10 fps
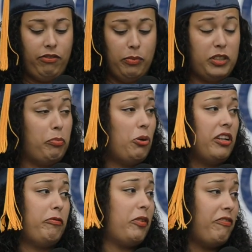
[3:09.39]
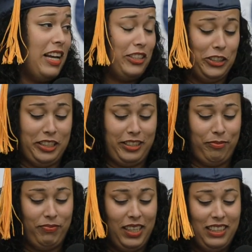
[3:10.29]
from supportive
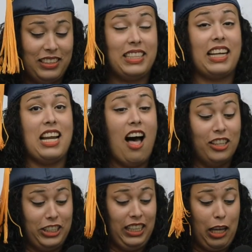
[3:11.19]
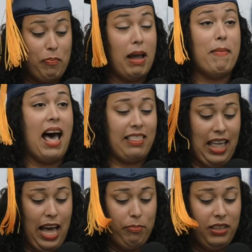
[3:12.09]
professors to technology like my math
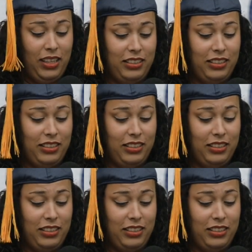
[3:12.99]
lab